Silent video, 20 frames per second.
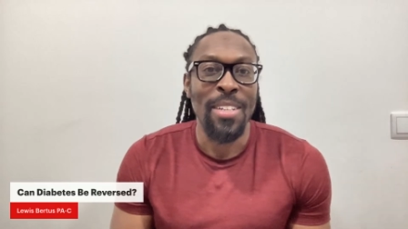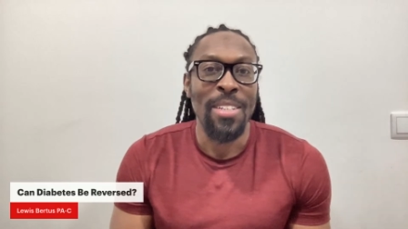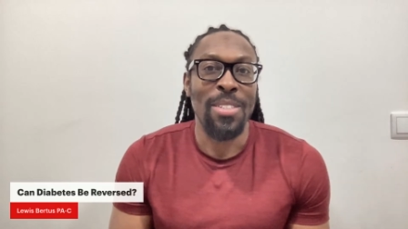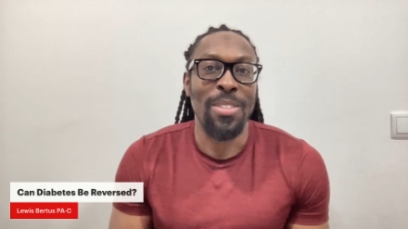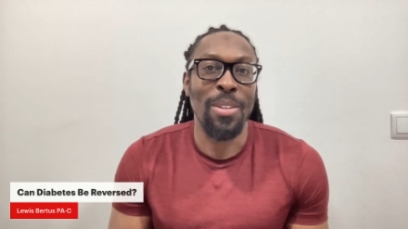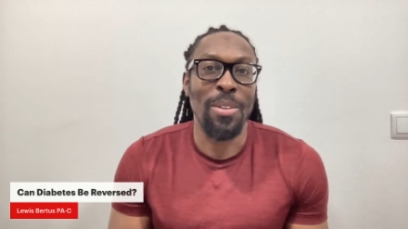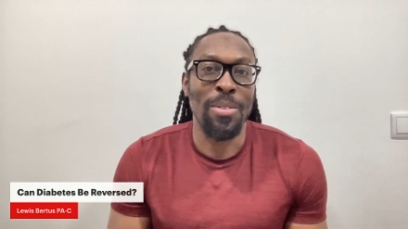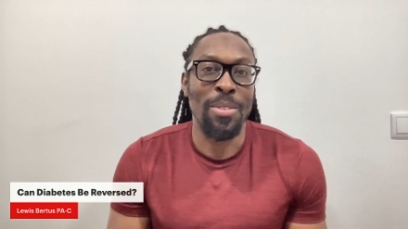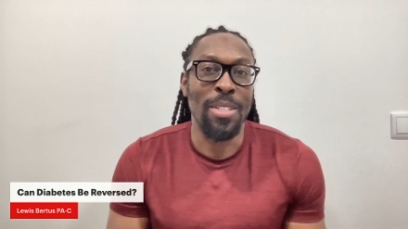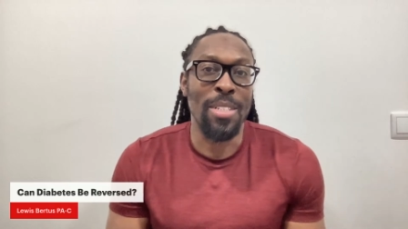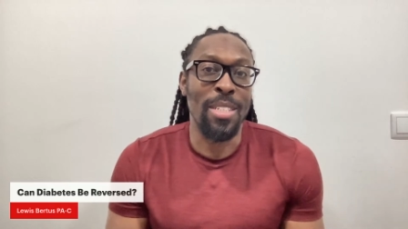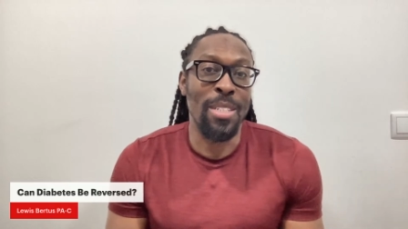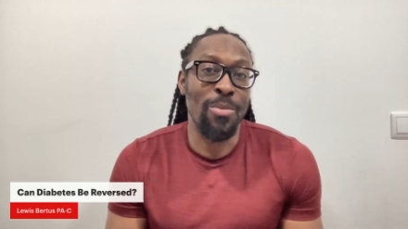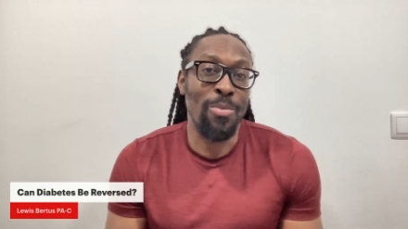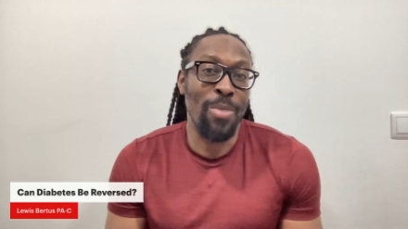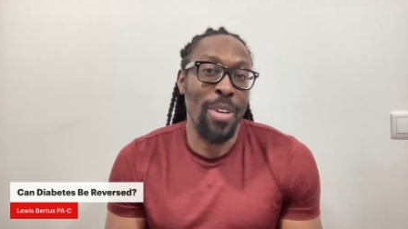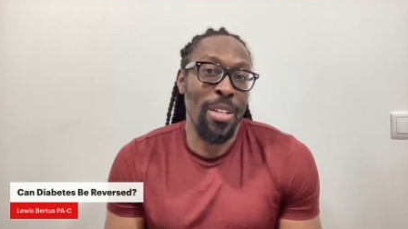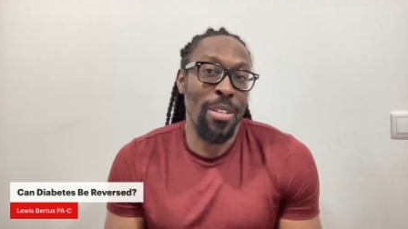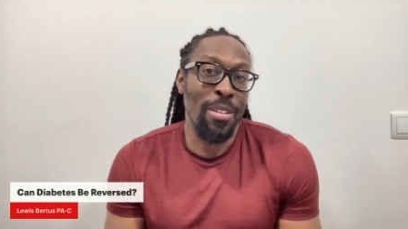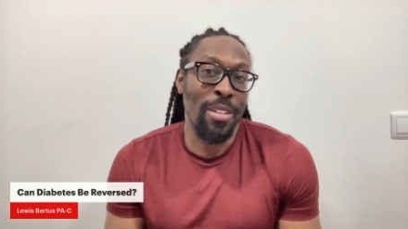So this is
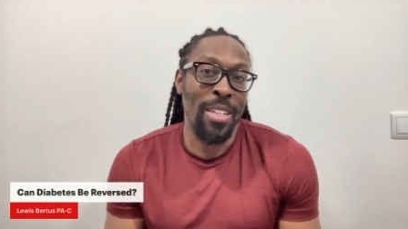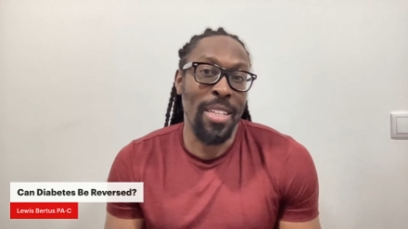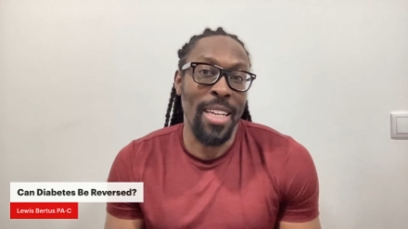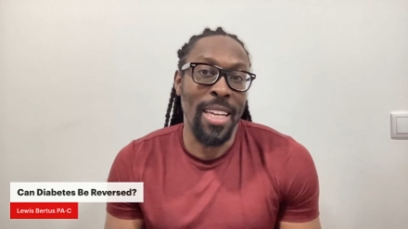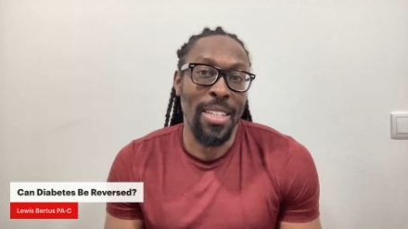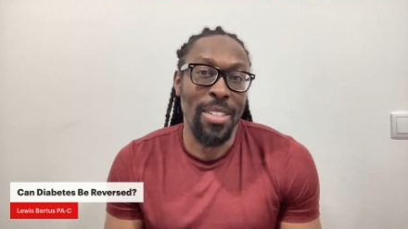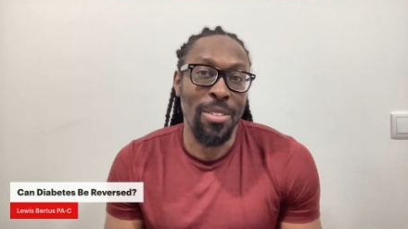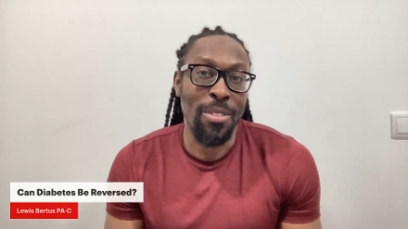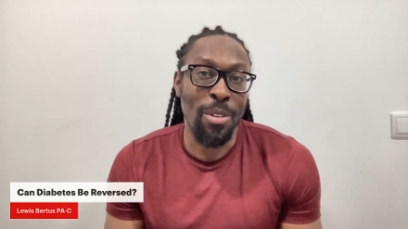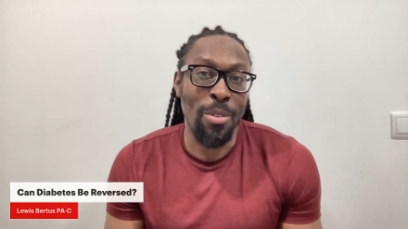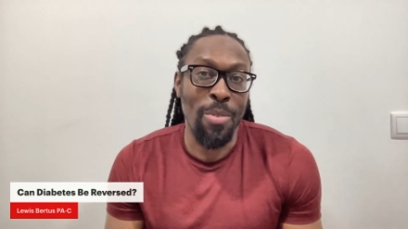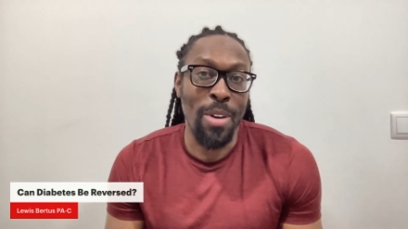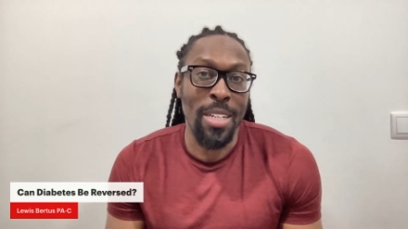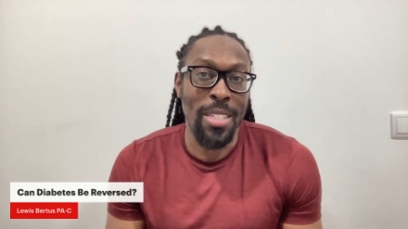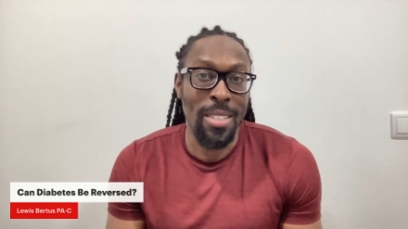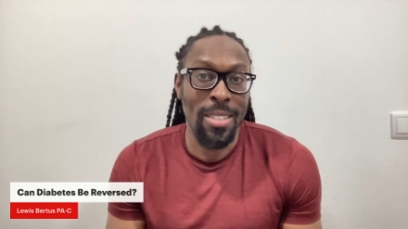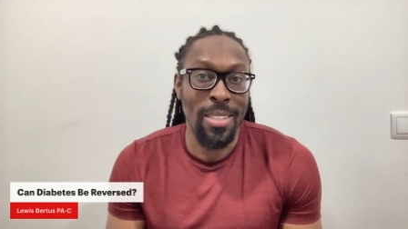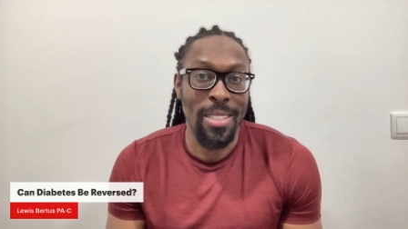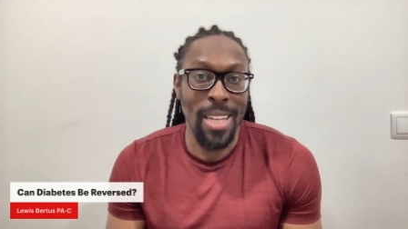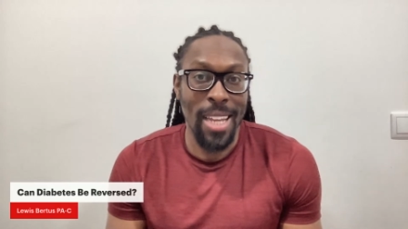where you can get your
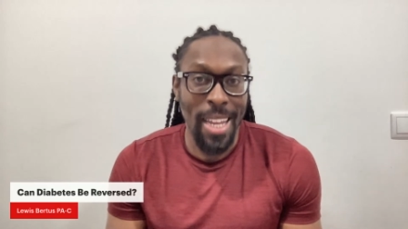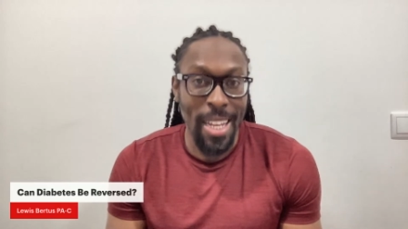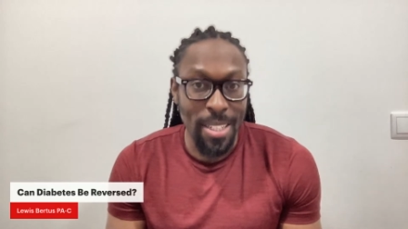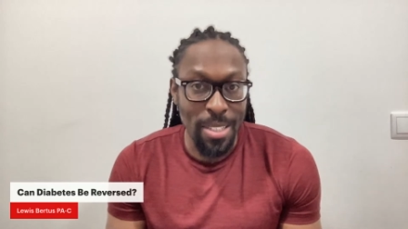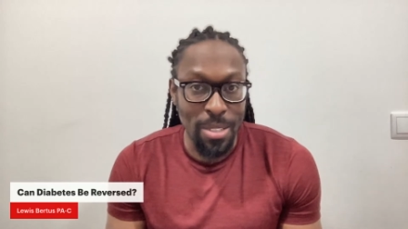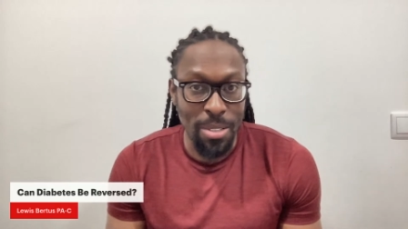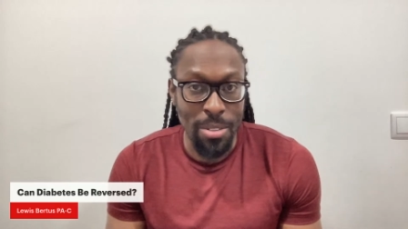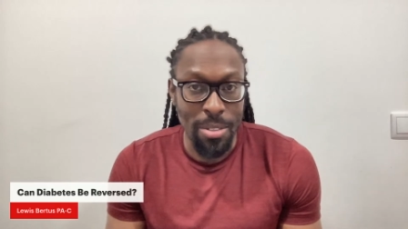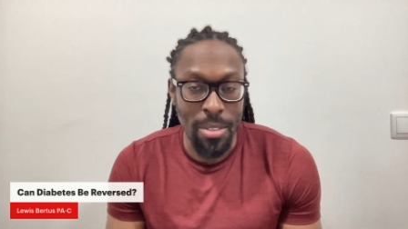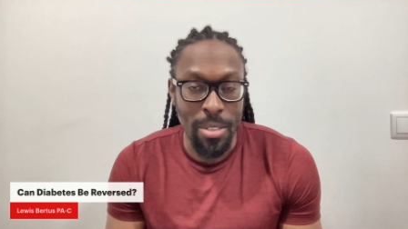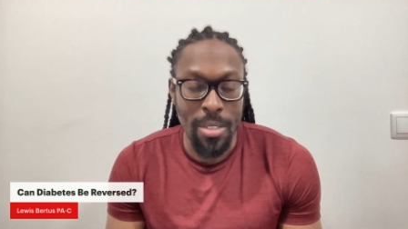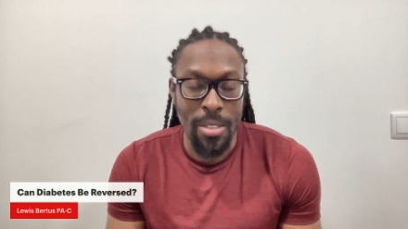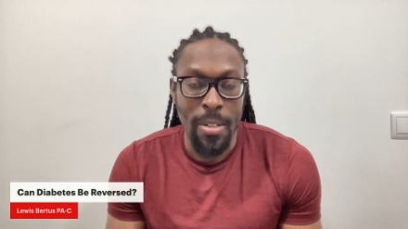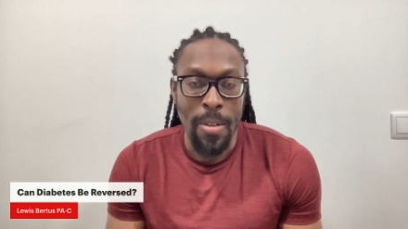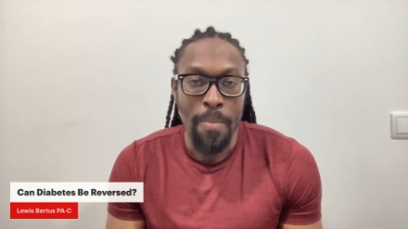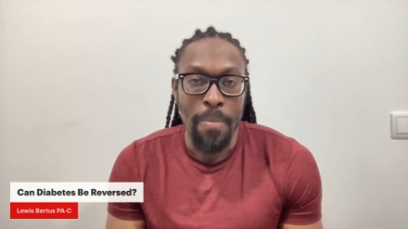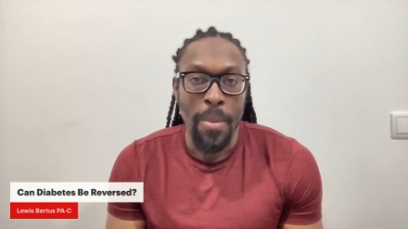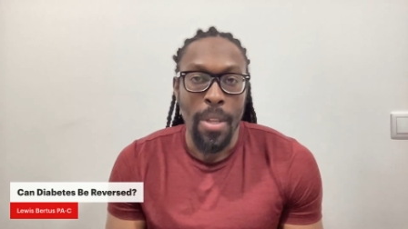questions answered,